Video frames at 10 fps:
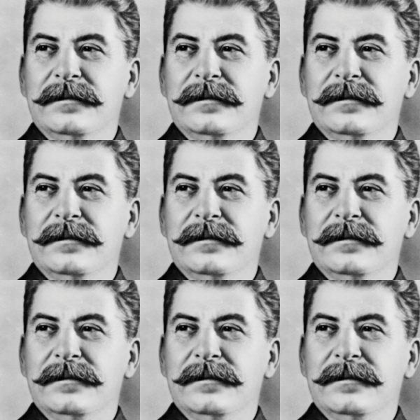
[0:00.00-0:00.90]

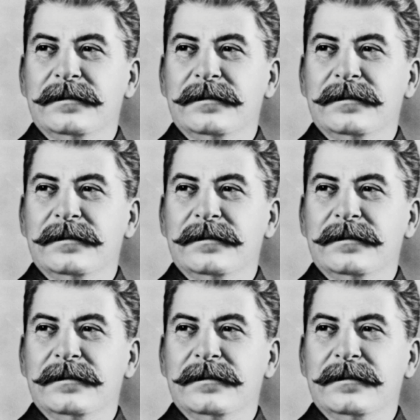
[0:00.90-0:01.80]

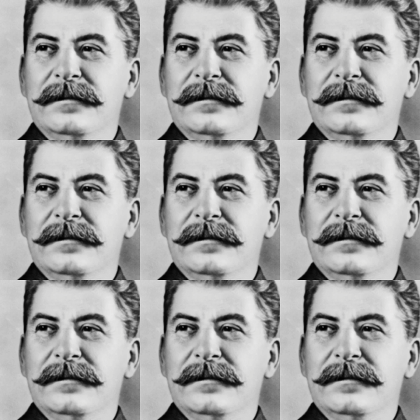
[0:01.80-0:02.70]

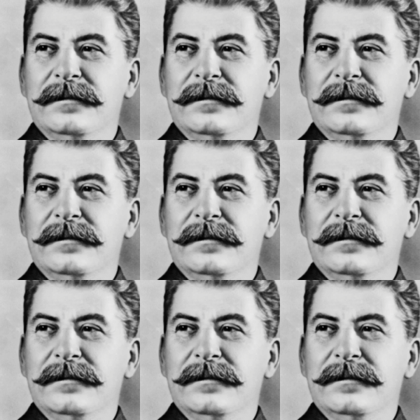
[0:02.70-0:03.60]

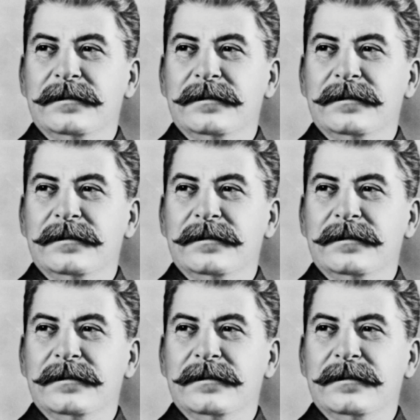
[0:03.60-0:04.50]

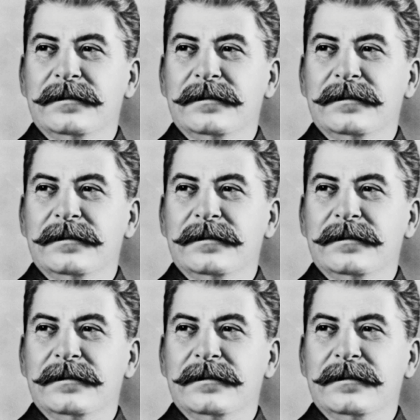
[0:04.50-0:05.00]
[no speech]